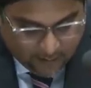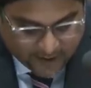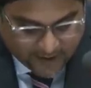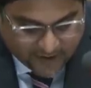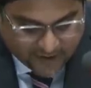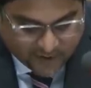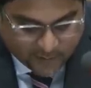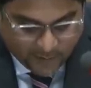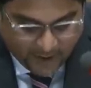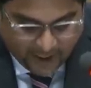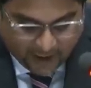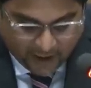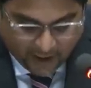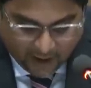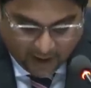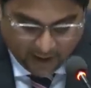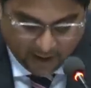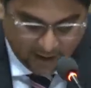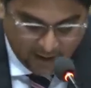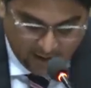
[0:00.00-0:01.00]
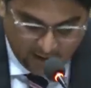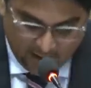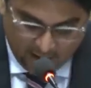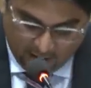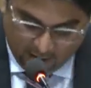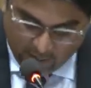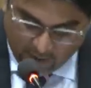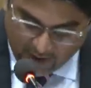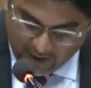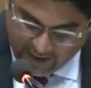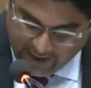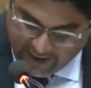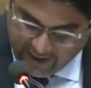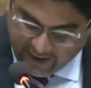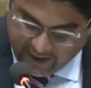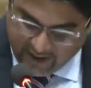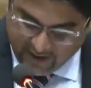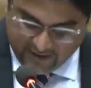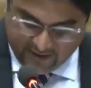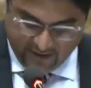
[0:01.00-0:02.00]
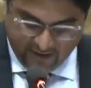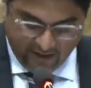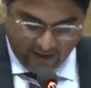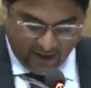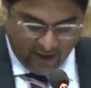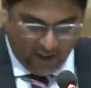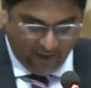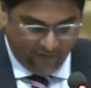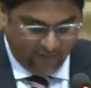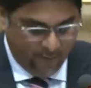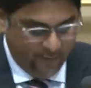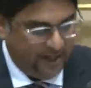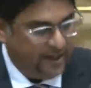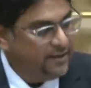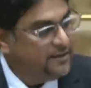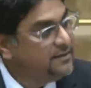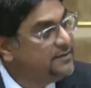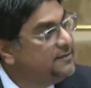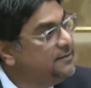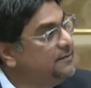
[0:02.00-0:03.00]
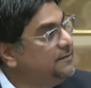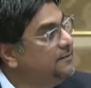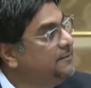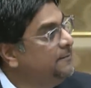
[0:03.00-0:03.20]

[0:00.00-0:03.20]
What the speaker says: Mr. Speaker, our leaders in the government